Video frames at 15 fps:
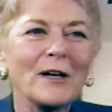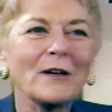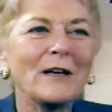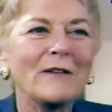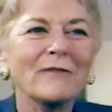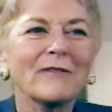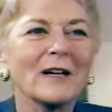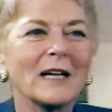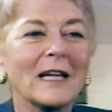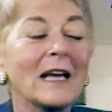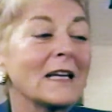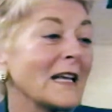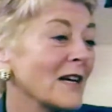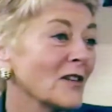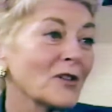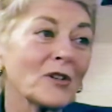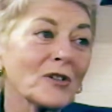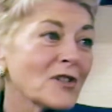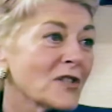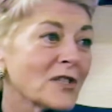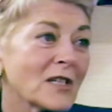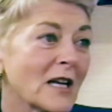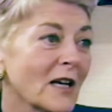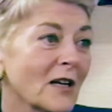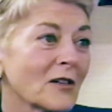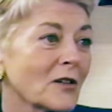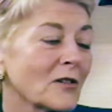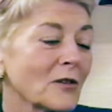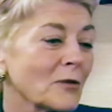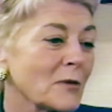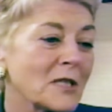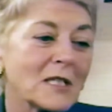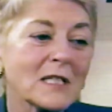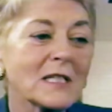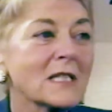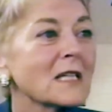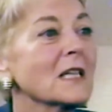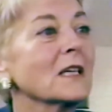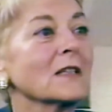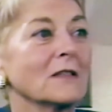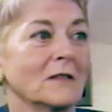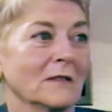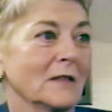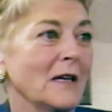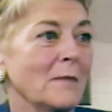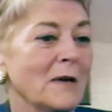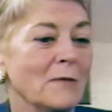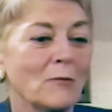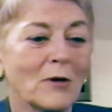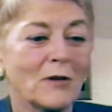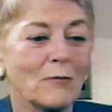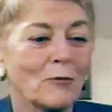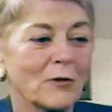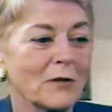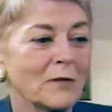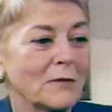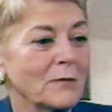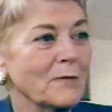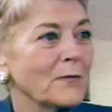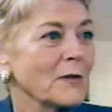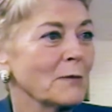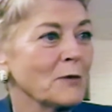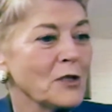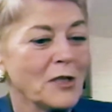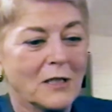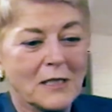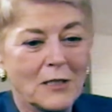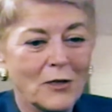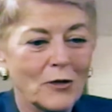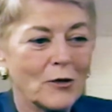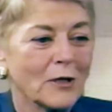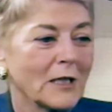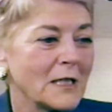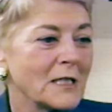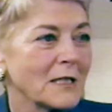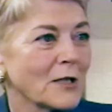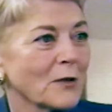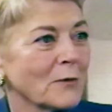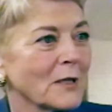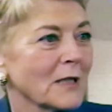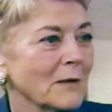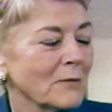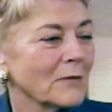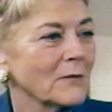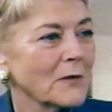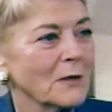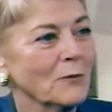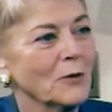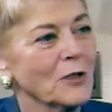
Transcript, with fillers: very funny. And yeah. Eleanor Eleanor Lewis still. Mm. I mean, we we when she's in New York, I see her. When I'm in uh-huh.